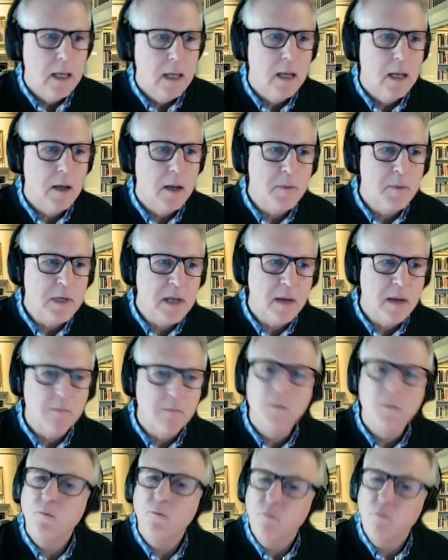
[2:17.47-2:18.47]
become
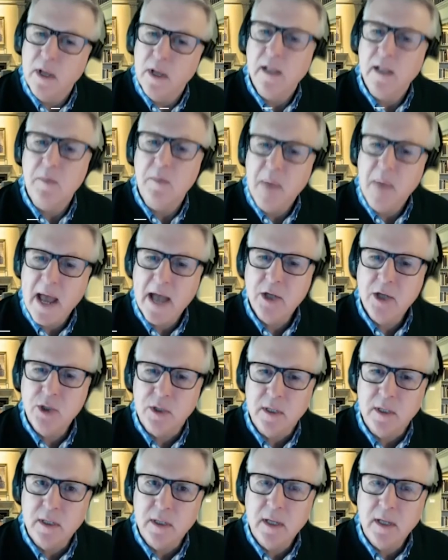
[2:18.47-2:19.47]
really
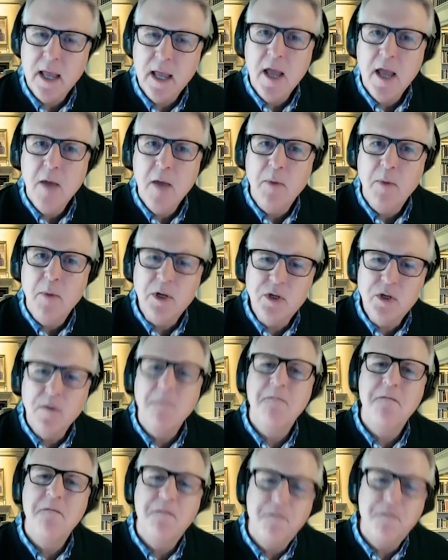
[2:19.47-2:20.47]
passionate, but your
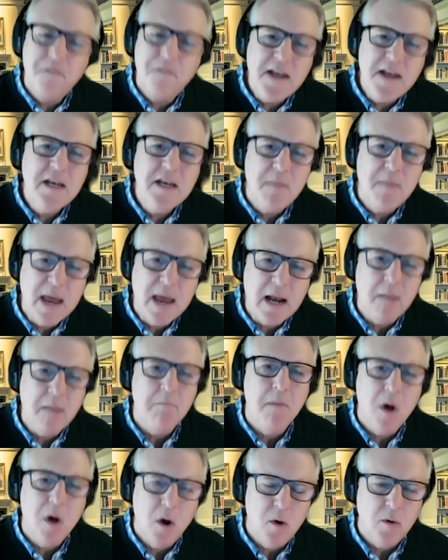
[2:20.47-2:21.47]
fundamental
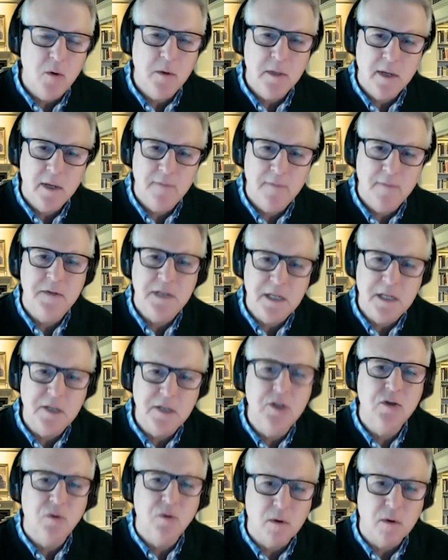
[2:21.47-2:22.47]
mode of
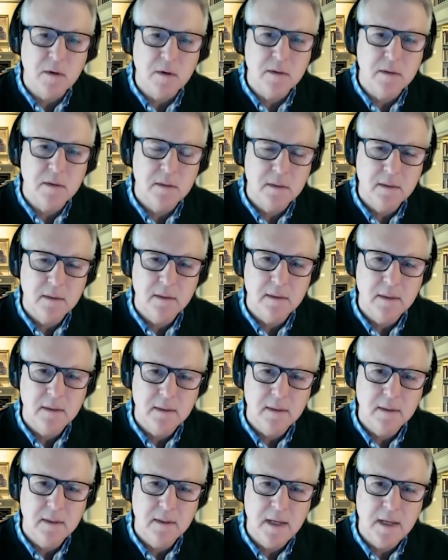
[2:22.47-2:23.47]
discourse
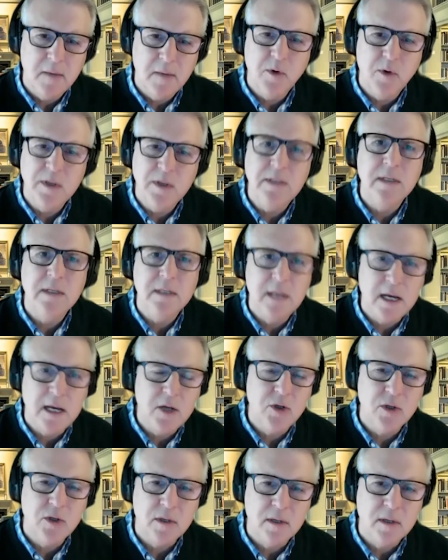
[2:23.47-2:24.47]
and
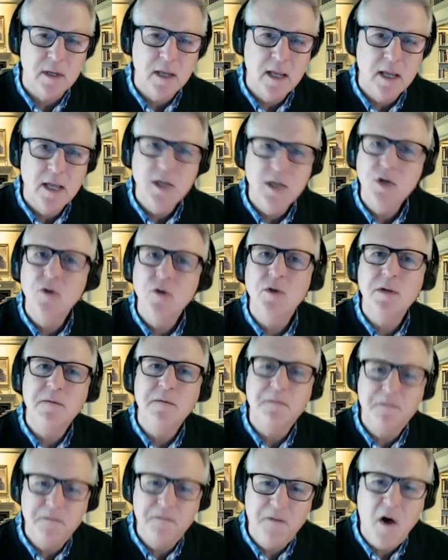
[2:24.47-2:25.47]
presentation, your
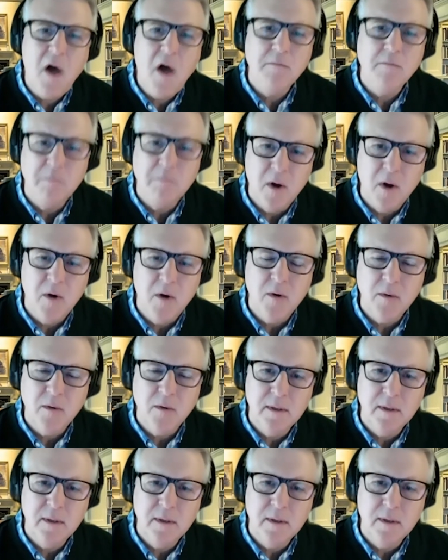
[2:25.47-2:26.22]
default mode